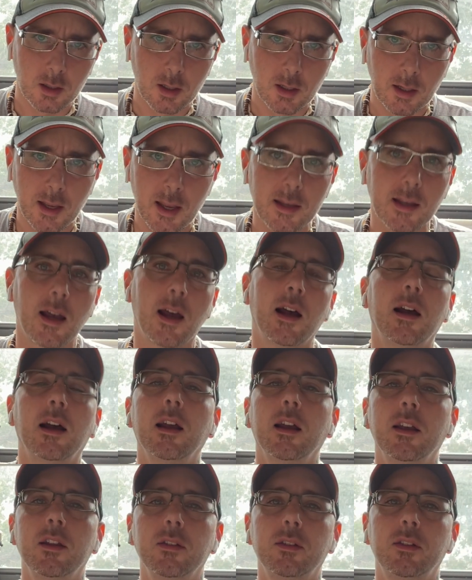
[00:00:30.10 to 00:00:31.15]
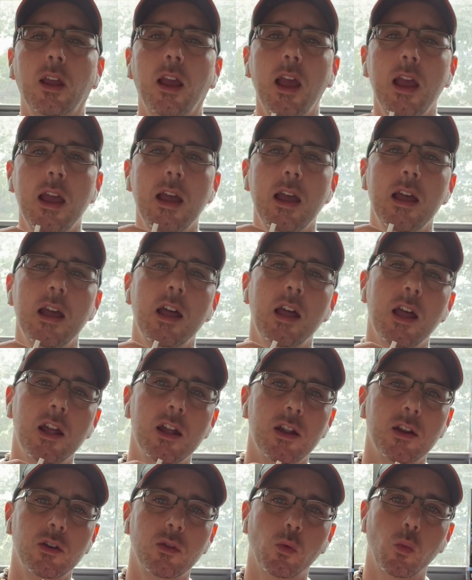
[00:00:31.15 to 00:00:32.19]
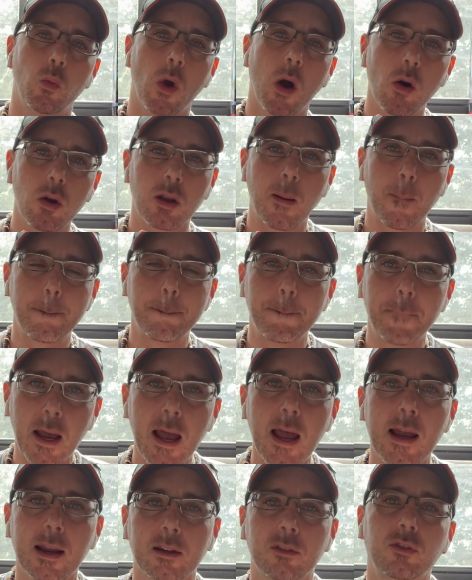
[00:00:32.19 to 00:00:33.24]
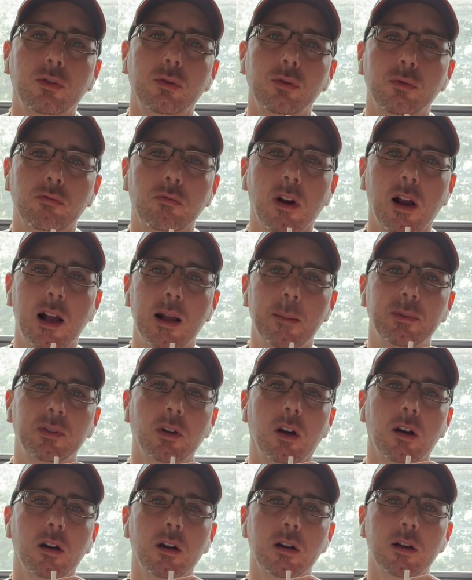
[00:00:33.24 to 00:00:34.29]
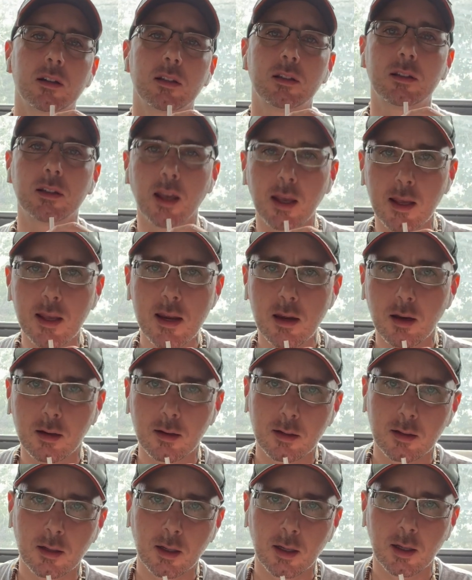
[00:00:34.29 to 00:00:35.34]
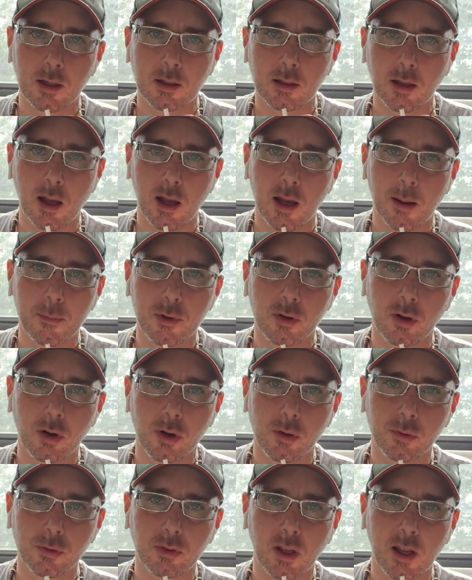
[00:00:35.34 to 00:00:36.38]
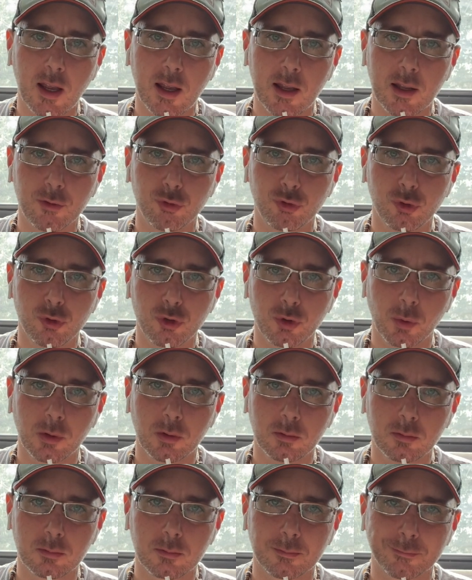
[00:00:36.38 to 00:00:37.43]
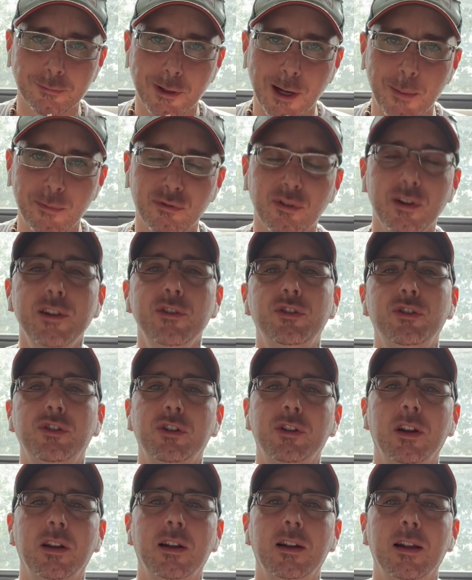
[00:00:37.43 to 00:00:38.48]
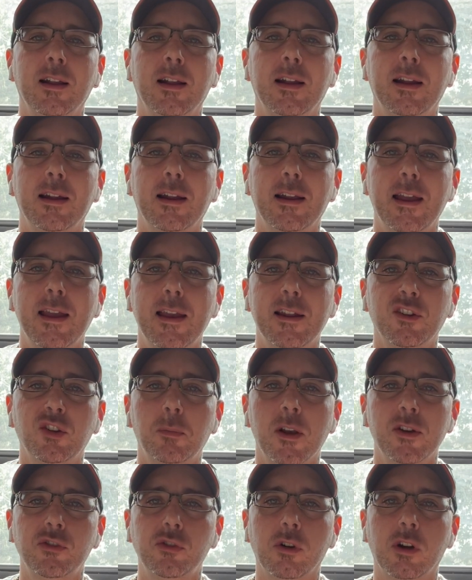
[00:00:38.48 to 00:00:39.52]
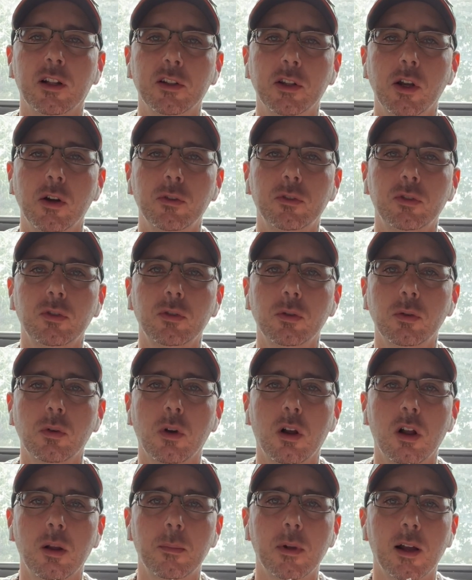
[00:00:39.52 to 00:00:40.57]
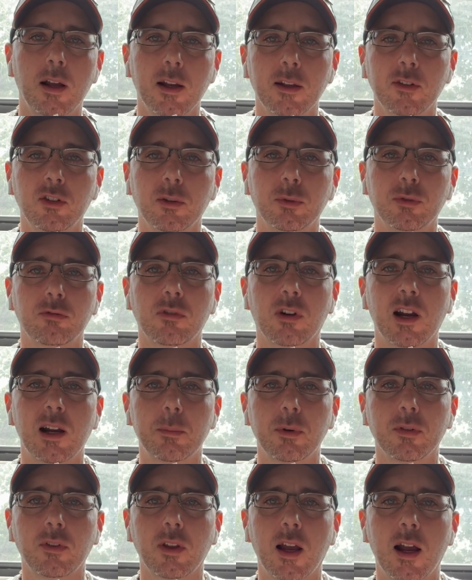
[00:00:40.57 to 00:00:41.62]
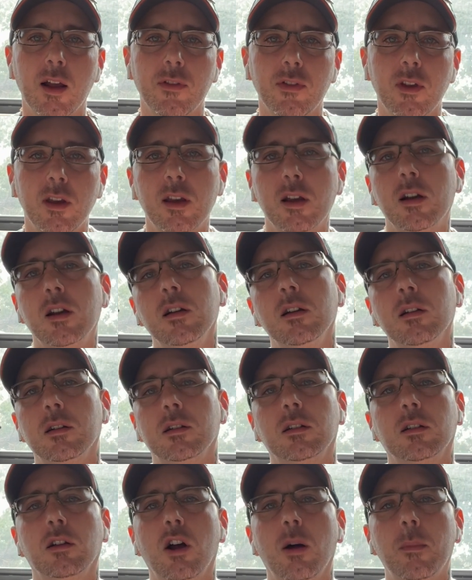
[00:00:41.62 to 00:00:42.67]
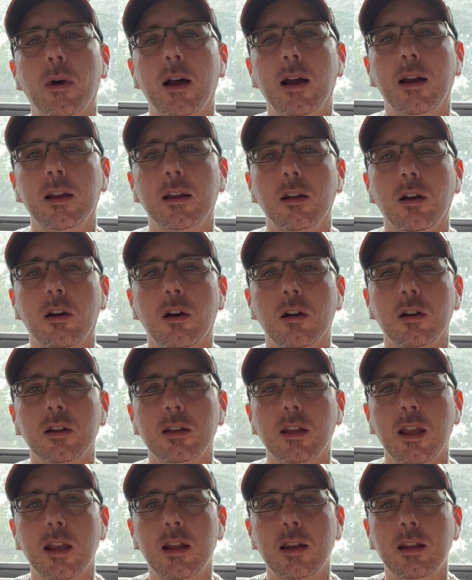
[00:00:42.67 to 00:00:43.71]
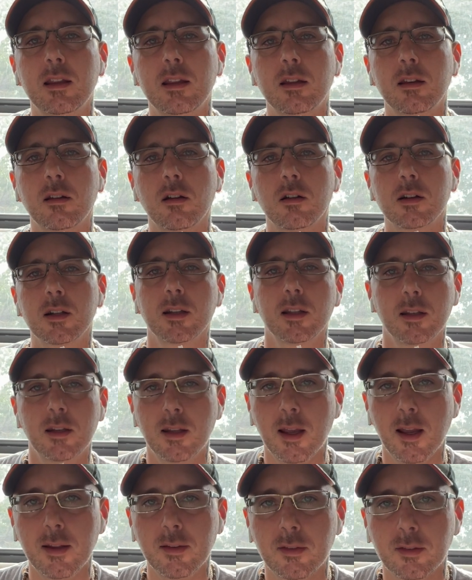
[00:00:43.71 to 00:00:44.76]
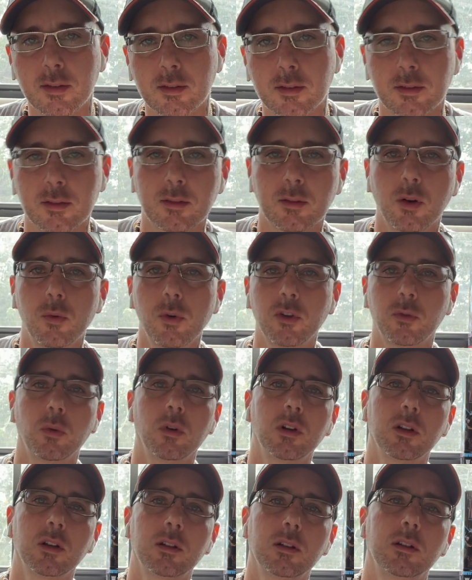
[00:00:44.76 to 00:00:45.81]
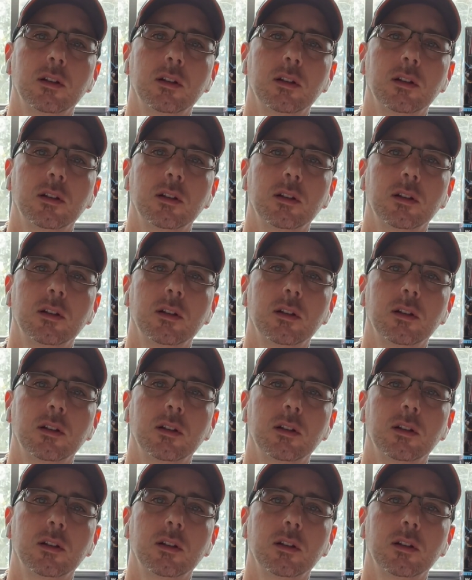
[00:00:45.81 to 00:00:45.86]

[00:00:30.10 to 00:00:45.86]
Hey guys, and welcome back to Rob's Arcade. I'm your host as usual, Rob French. And a special hello to all my subscribers out there, all my Arcadian Arcadettes. Always want to